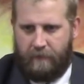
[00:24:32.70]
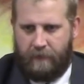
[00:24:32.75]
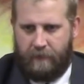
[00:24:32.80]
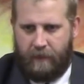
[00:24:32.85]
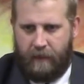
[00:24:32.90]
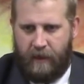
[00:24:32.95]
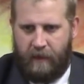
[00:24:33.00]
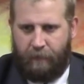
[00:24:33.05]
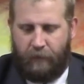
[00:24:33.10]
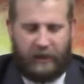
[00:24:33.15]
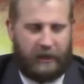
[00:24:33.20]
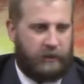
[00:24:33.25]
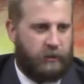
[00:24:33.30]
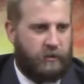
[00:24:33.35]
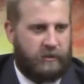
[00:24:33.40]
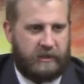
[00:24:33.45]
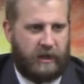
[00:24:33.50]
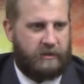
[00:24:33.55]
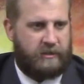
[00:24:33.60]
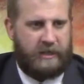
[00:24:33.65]
If we could
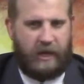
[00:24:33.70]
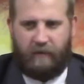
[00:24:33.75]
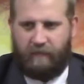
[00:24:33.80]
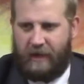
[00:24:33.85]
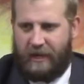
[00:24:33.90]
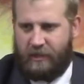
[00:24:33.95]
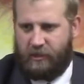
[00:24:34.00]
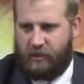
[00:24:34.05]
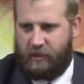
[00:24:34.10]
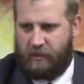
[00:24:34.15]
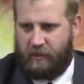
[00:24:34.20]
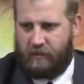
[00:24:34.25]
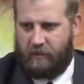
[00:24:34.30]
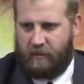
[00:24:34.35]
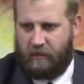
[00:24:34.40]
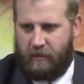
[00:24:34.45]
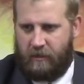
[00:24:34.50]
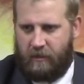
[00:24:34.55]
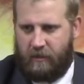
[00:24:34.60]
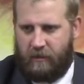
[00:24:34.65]
lose our salvation,
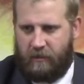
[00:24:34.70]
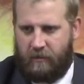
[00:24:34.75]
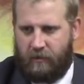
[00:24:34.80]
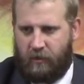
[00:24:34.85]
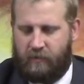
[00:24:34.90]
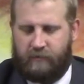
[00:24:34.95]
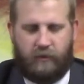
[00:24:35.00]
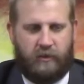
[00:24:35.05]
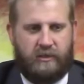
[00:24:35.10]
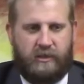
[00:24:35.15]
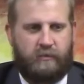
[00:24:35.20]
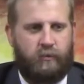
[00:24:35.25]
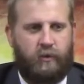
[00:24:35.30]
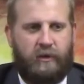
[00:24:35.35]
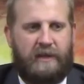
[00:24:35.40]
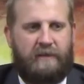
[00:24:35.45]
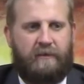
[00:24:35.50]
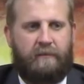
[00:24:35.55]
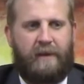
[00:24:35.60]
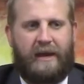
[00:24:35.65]
those verses
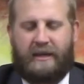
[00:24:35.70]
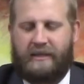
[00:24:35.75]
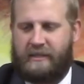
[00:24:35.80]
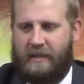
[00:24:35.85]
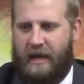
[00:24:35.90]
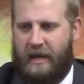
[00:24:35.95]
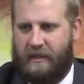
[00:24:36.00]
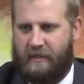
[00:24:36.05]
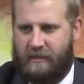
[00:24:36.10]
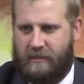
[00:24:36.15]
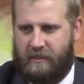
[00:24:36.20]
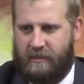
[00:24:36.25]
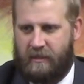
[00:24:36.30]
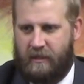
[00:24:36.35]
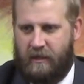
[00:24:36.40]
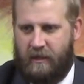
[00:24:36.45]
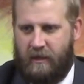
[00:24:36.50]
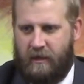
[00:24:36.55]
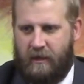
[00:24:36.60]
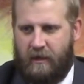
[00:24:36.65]
wouldn't even make sense.
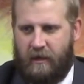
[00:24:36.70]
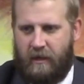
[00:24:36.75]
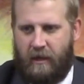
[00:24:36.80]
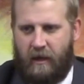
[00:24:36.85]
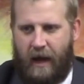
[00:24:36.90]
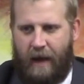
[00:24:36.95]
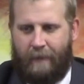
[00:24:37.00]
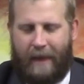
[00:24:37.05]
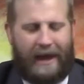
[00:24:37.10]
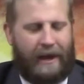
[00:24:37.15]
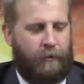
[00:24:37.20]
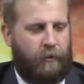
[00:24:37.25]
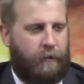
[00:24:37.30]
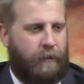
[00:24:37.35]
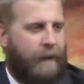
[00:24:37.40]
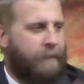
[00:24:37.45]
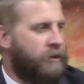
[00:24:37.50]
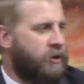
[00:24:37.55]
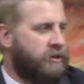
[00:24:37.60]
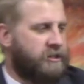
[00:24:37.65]
I'm not going to
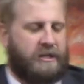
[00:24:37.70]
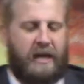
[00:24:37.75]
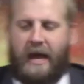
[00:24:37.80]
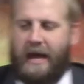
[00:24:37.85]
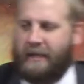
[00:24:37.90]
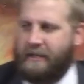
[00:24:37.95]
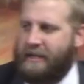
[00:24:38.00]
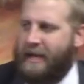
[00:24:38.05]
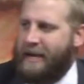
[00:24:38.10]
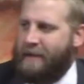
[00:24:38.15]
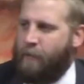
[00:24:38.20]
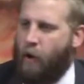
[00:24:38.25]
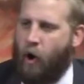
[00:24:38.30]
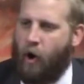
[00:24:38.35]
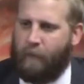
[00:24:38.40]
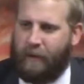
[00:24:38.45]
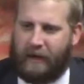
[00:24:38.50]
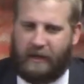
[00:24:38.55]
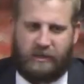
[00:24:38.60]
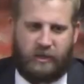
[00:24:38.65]
remember your sins anymore
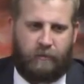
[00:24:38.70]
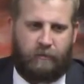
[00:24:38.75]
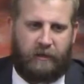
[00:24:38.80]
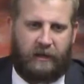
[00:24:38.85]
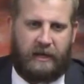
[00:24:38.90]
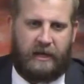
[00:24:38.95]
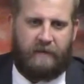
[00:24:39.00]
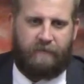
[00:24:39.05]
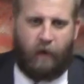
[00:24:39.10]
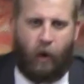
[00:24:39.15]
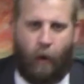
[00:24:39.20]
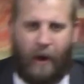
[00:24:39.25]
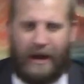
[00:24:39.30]
because you believe. Oh, wait,